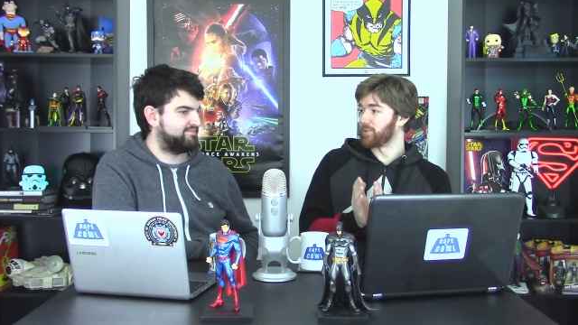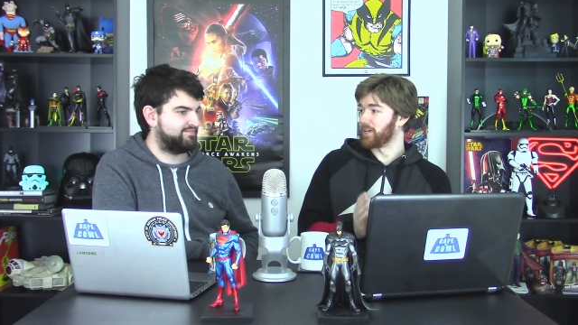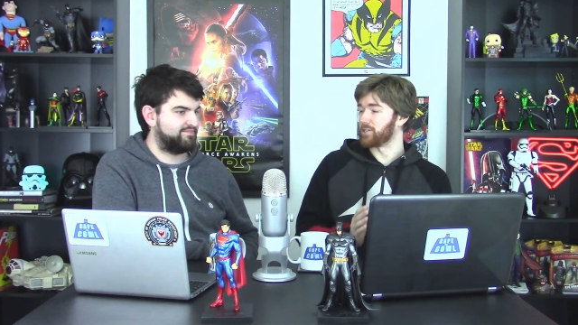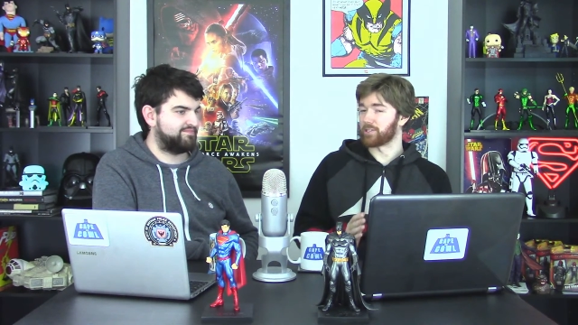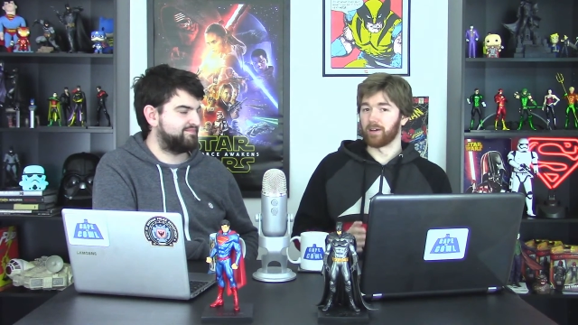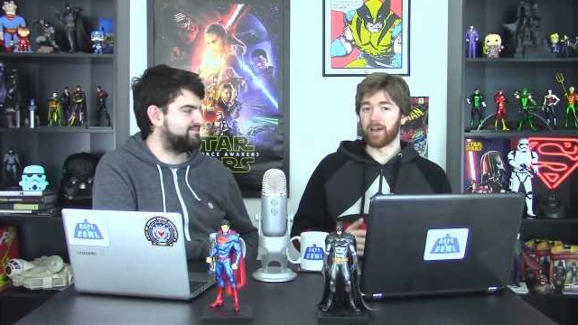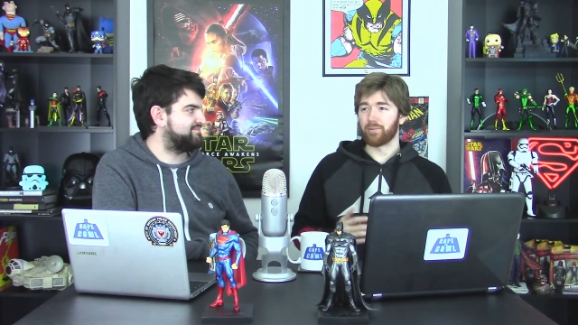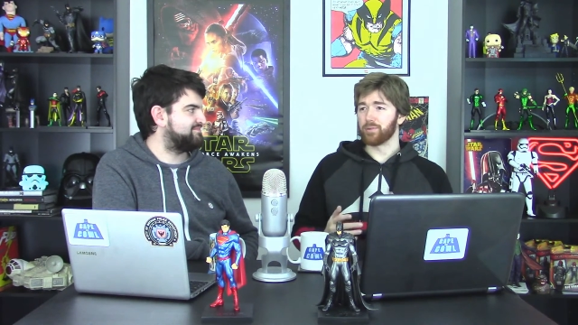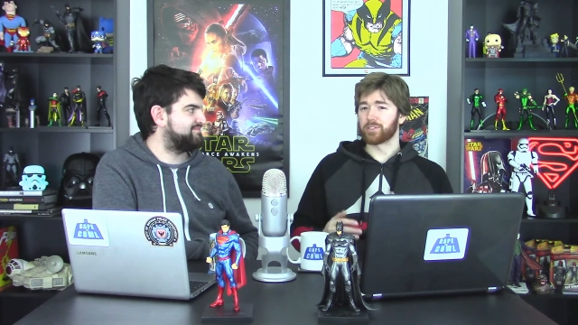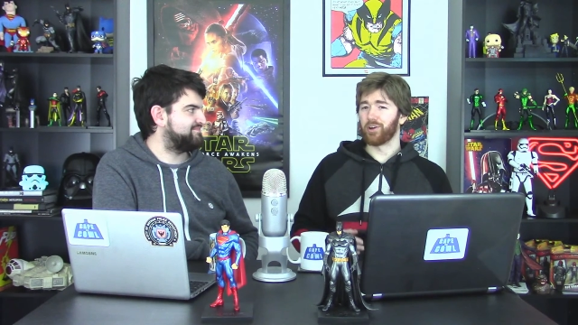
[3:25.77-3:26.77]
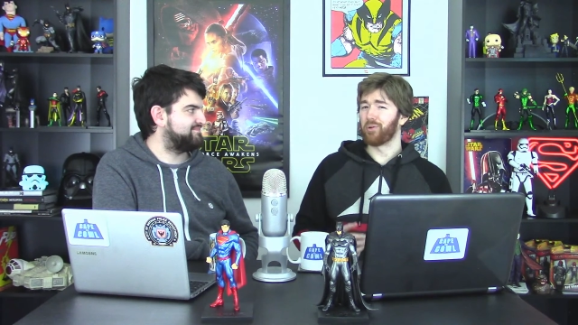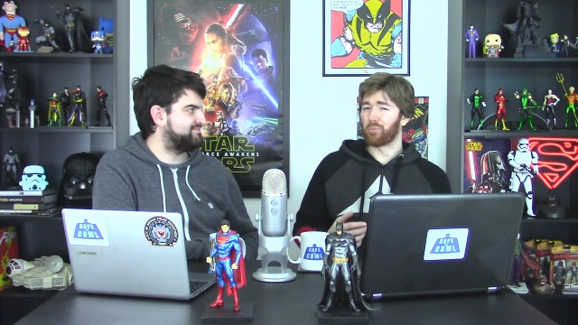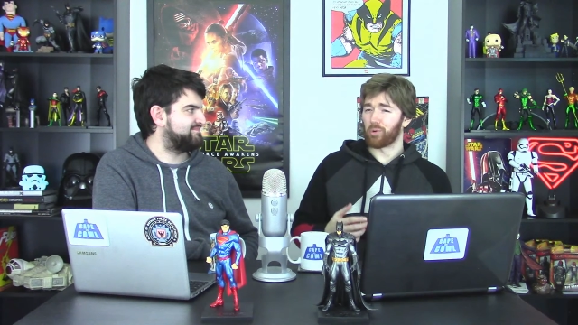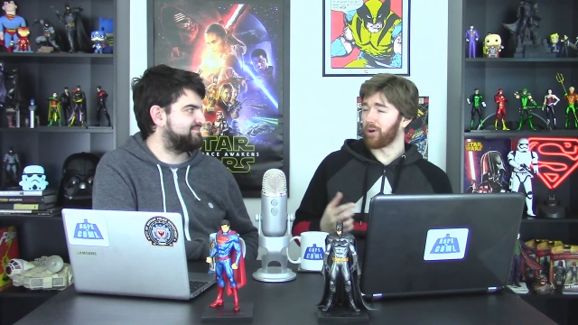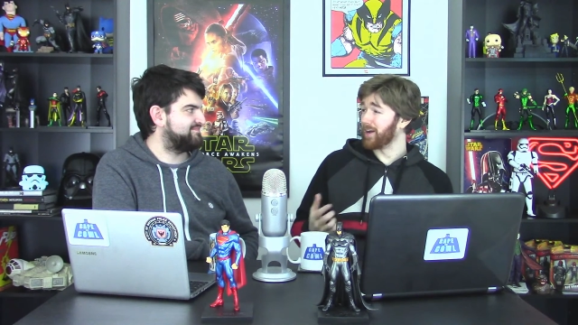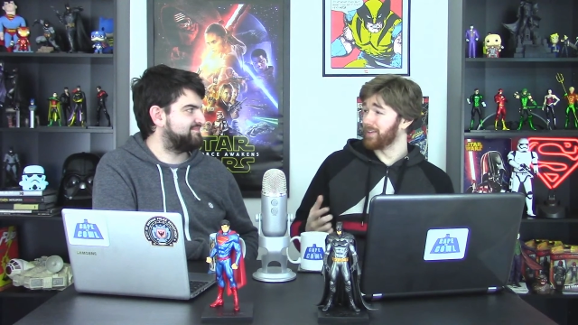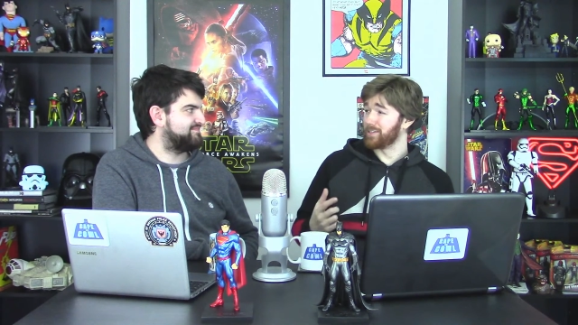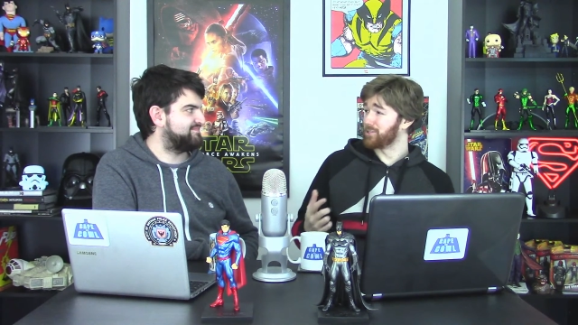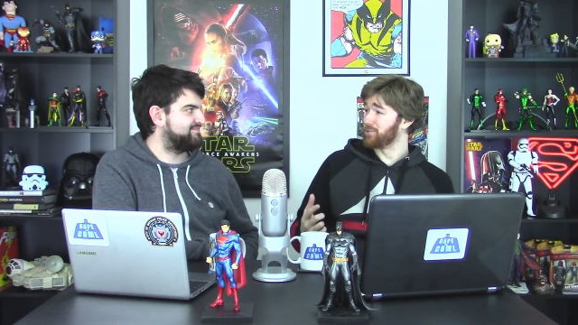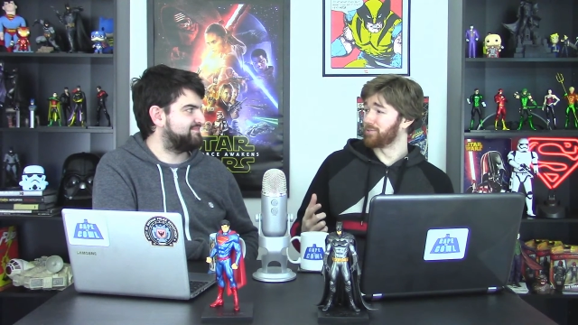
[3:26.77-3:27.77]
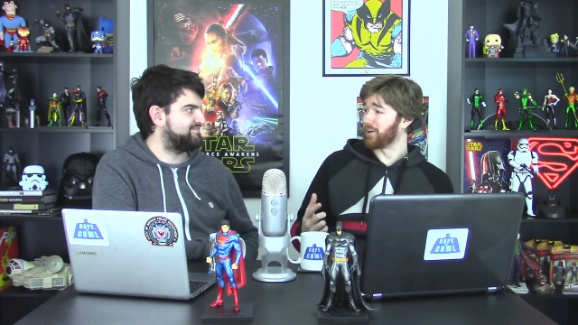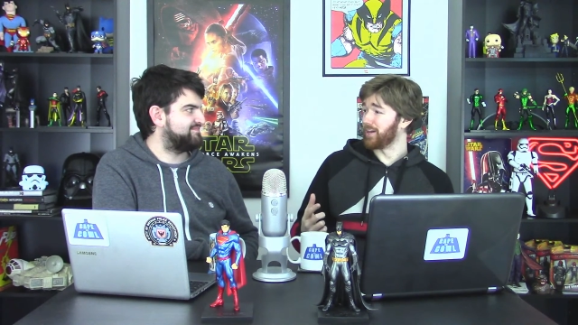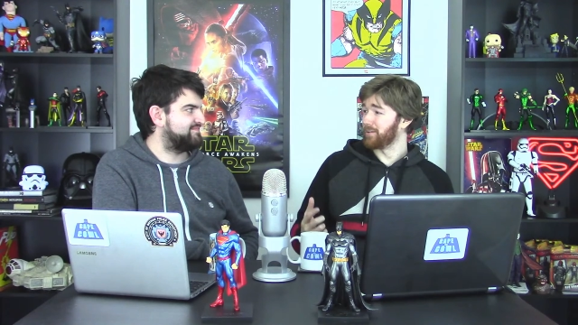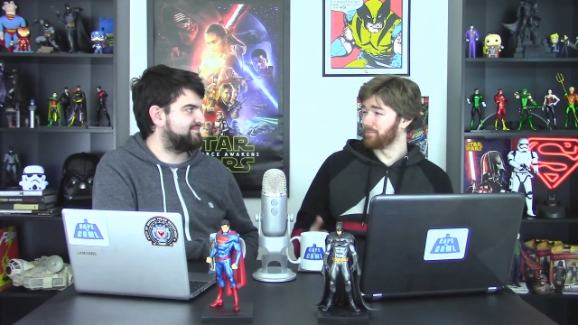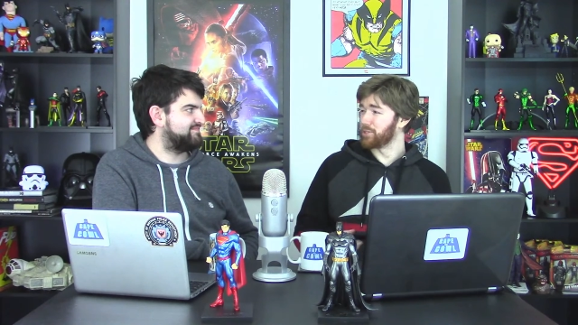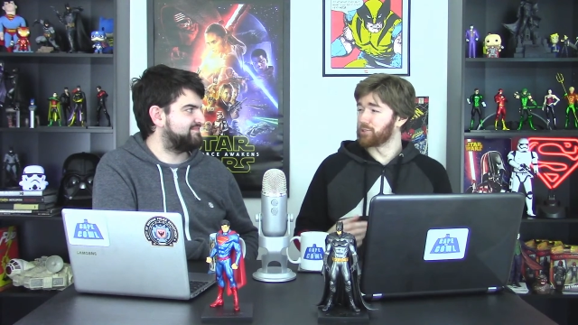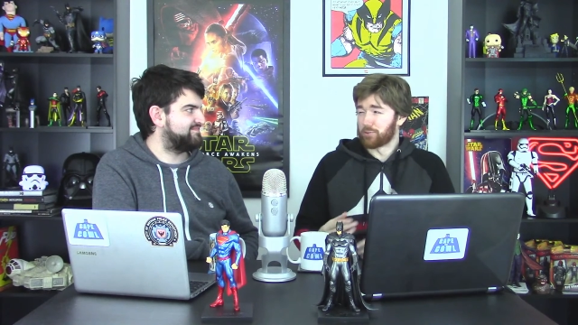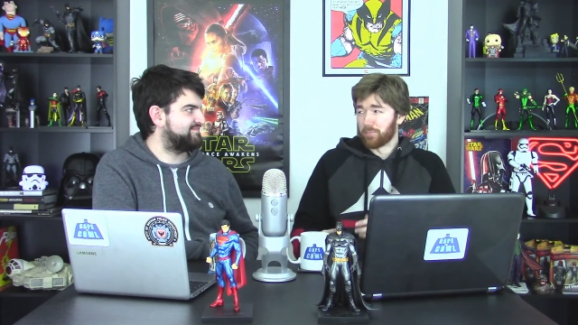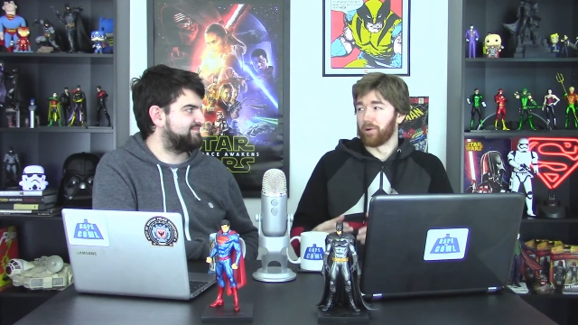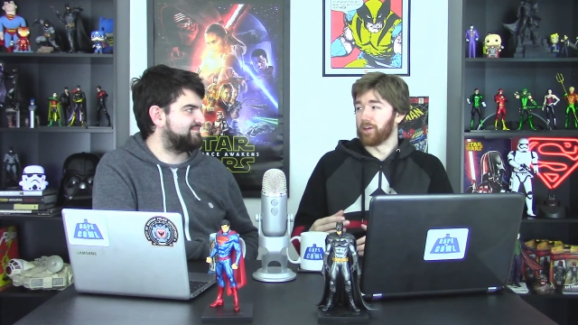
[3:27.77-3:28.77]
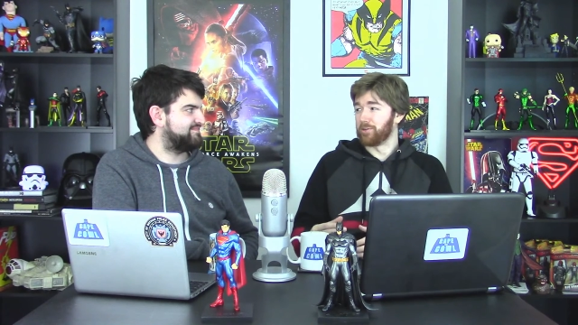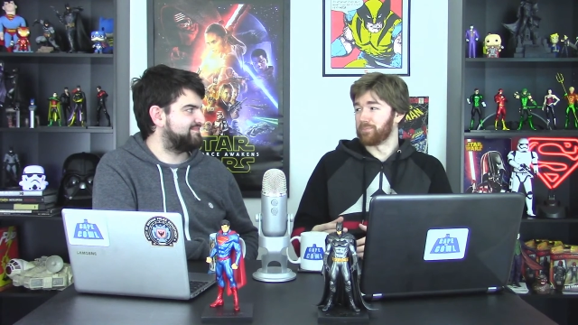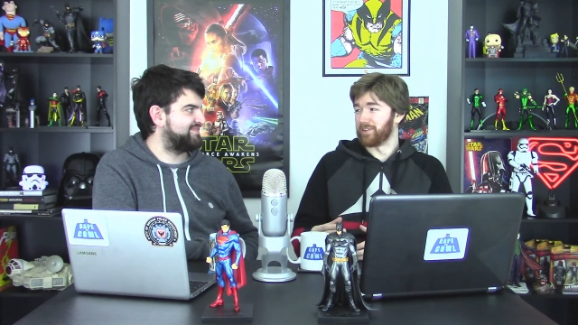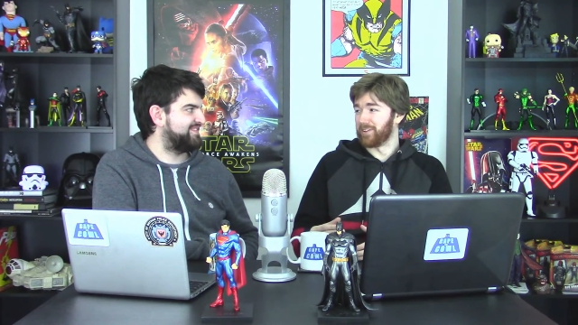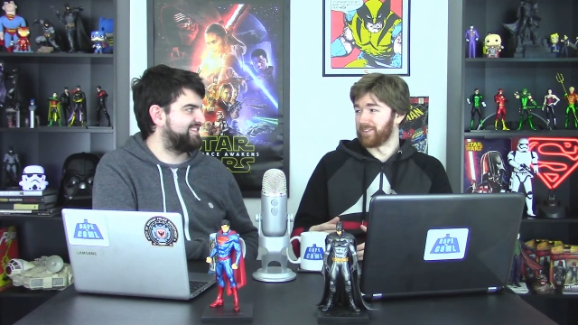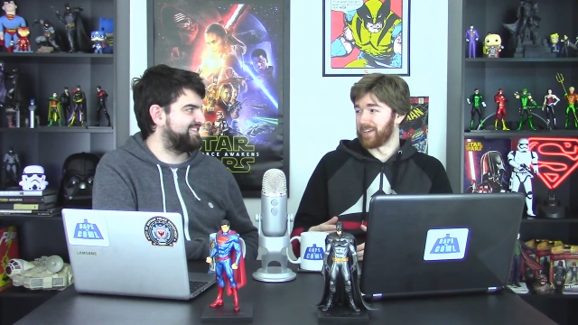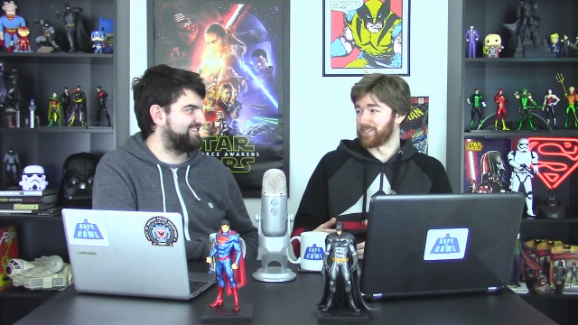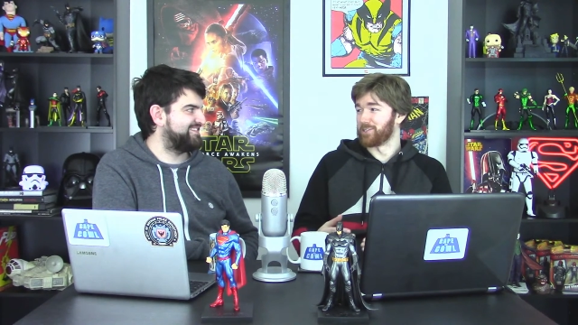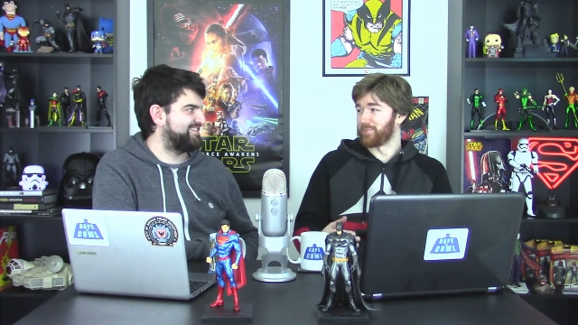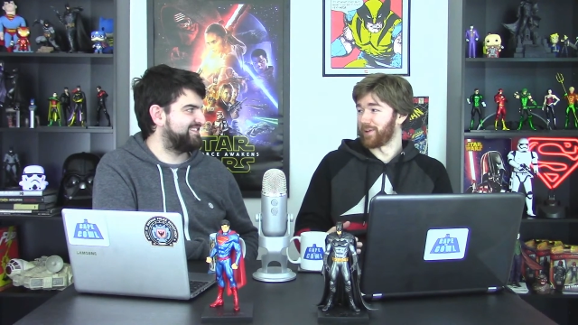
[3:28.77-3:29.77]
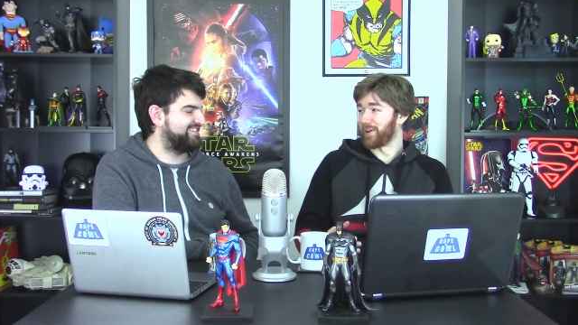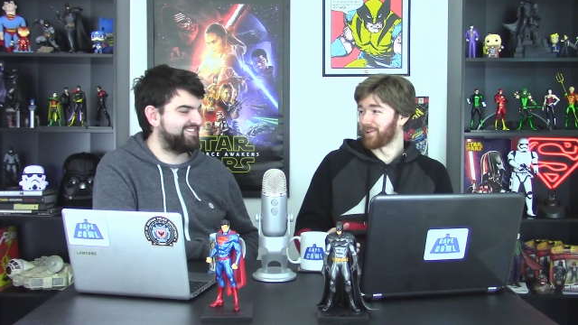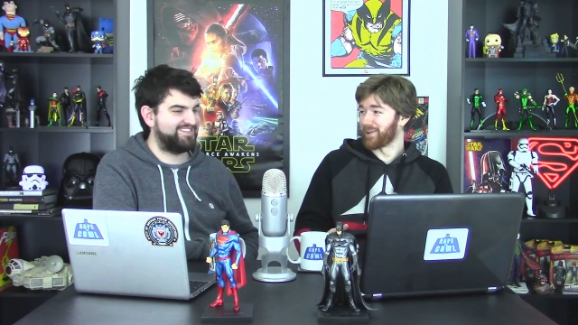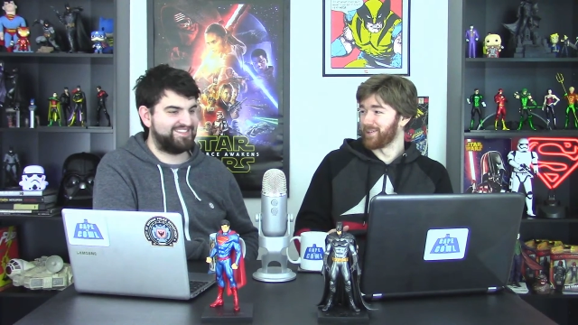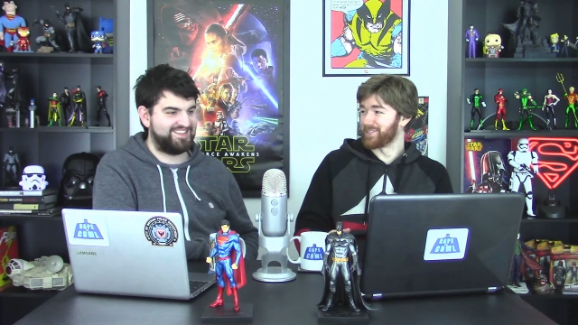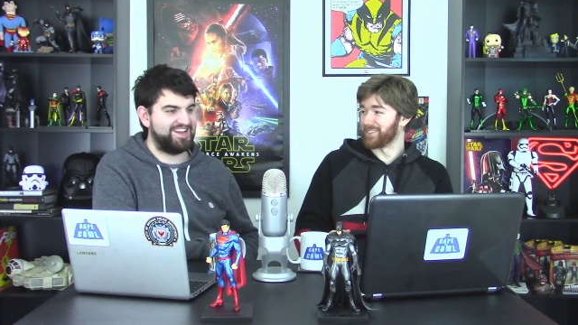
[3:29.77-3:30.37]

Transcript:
Speaker 1: where they're just like, everyone's going, why these two fighting? We should remind them that they're superheroes, yeah.